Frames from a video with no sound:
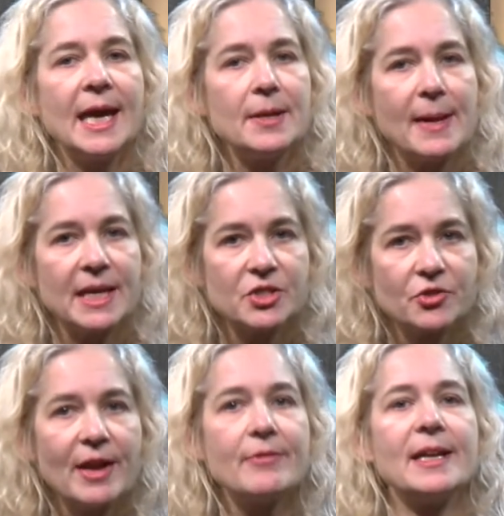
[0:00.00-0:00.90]
It makes
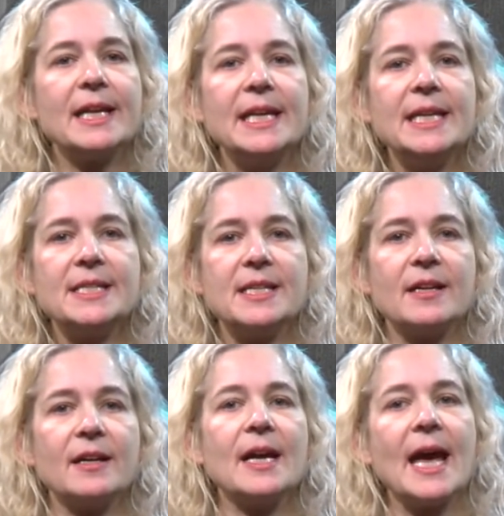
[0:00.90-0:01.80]
traveling
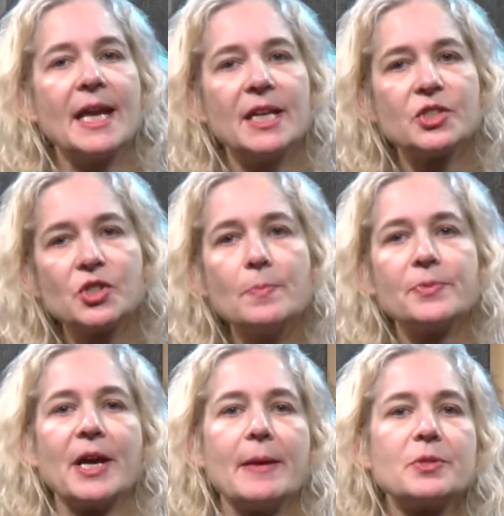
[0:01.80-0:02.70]
easier and it
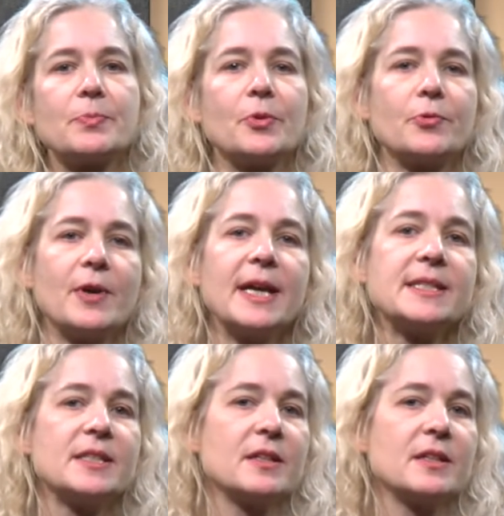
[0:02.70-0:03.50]
sometimes provides